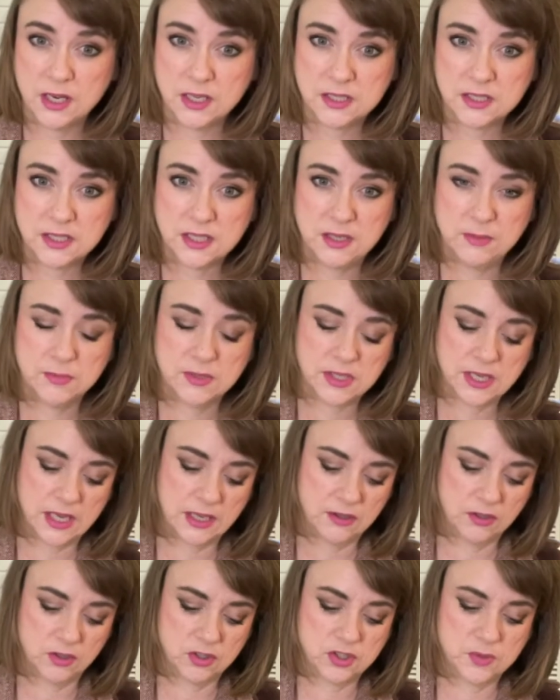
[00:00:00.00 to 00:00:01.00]
It seems
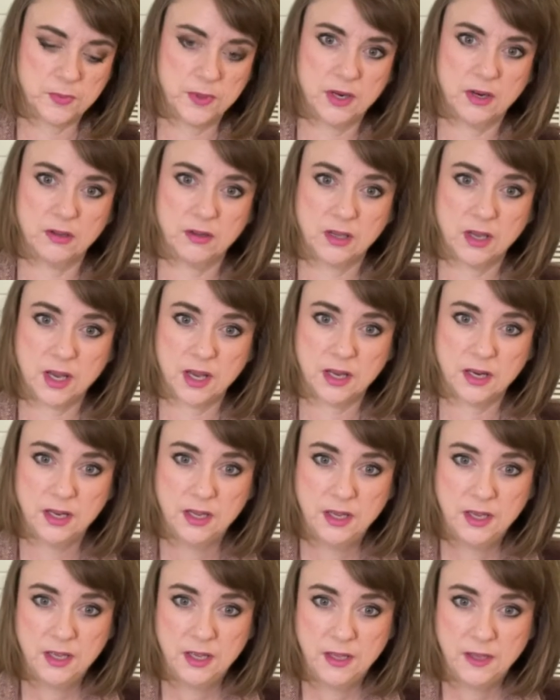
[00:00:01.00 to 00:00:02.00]
like there's been a lot
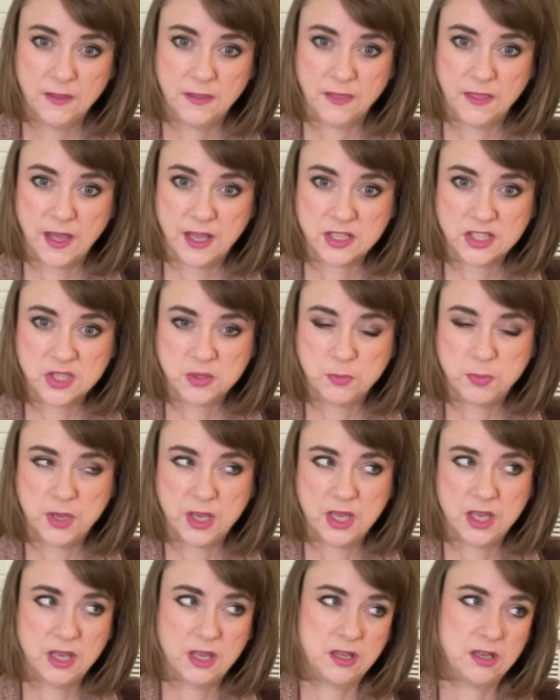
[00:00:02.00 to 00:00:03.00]
that's
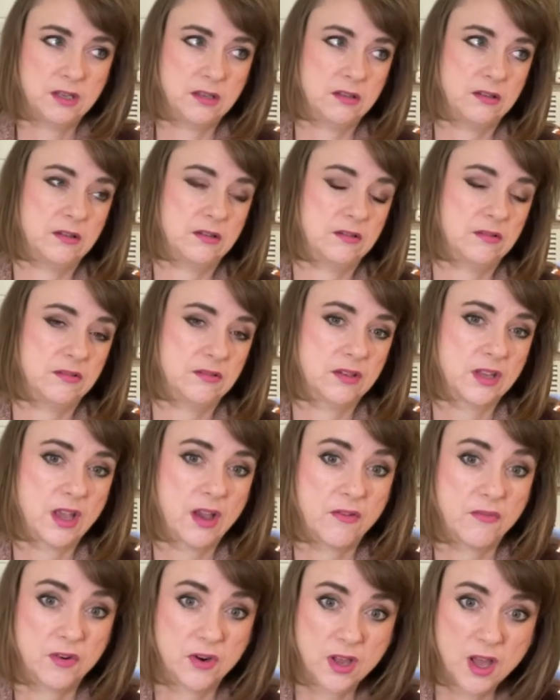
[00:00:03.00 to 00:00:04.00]
been
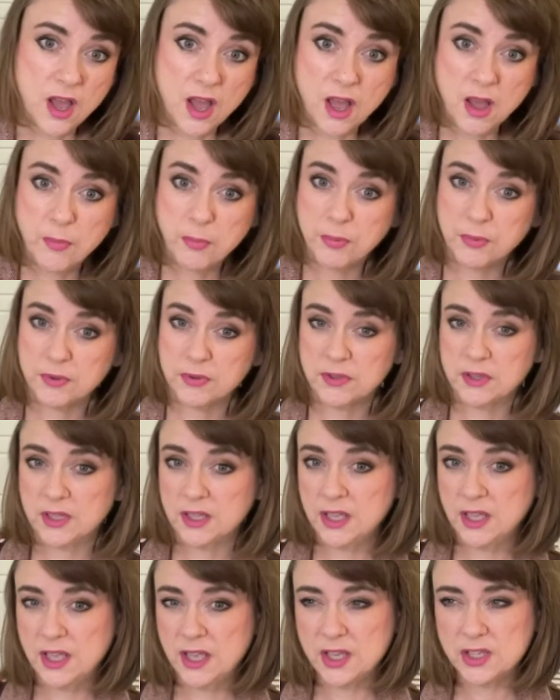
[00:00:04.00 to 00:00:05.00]
covered up.
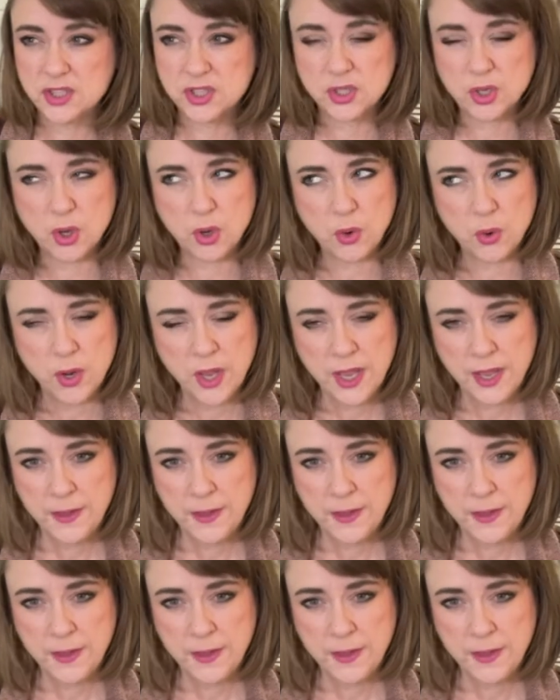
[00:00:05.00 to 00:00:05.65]
So